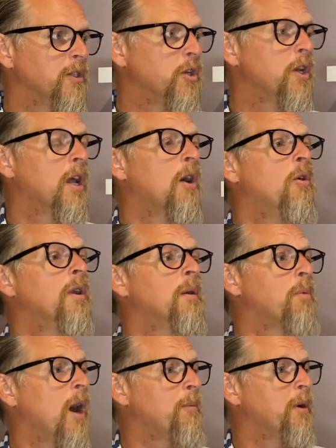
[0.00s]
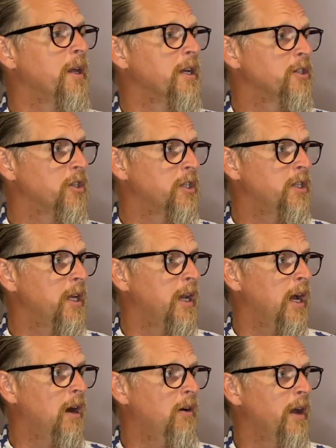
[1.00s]
So you can own a property existing
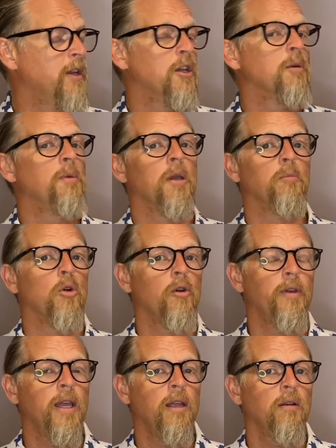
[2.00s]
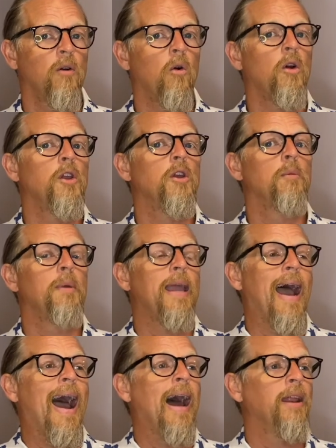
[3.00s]
now, and you could be improving it, or you could be
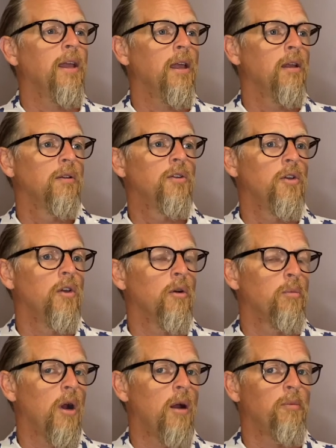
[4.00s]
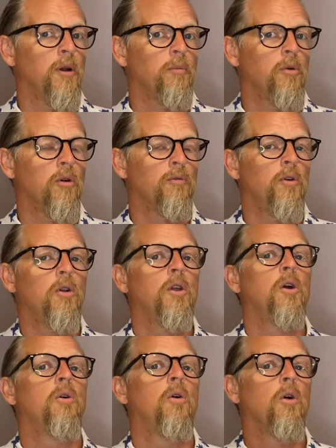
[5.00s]
adding to your property
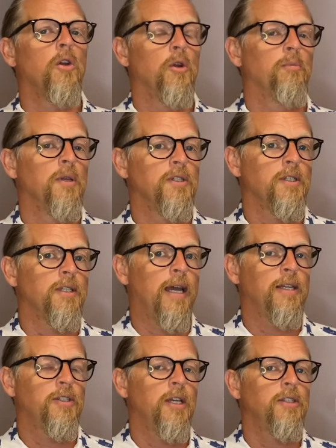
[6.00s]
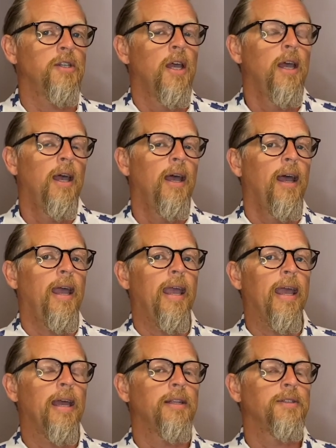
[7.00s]
portfolio or your business assets,
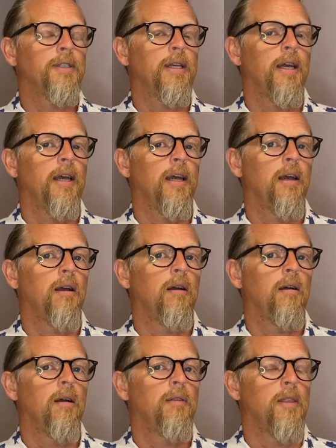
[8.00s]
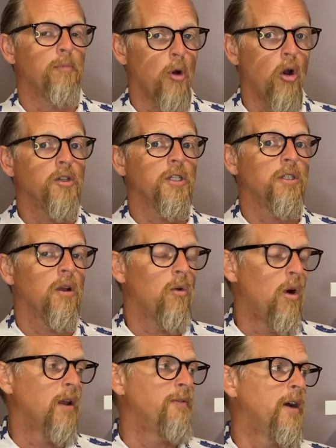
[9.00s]
and the purchase
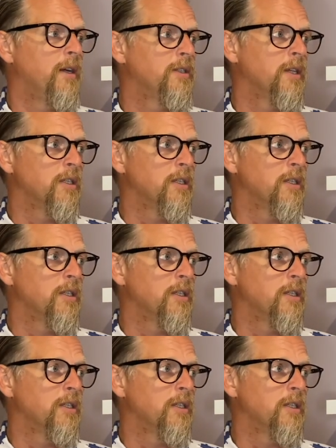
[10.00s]
qualifies as